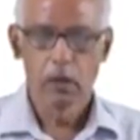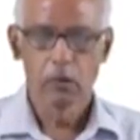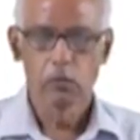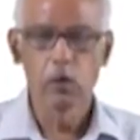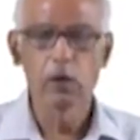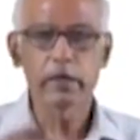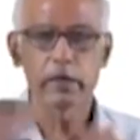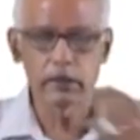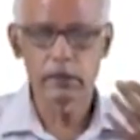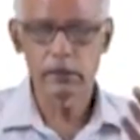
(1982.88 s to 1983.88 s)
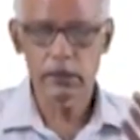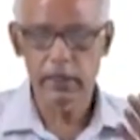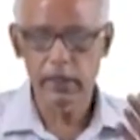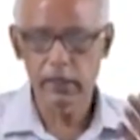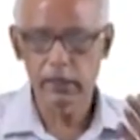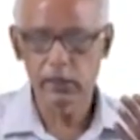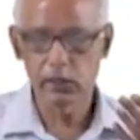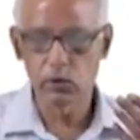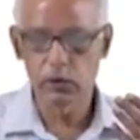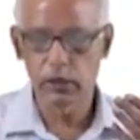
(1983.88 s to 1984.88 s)
Voltage scale is
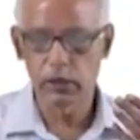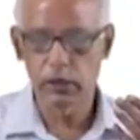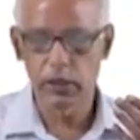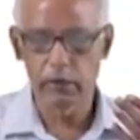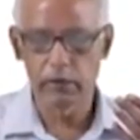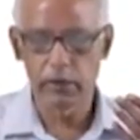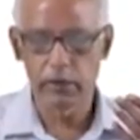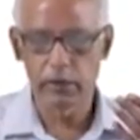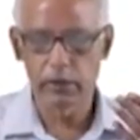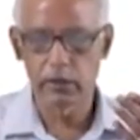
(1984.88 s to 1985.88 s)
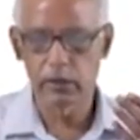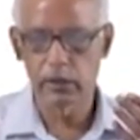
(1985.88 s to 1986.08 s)
usually calibrated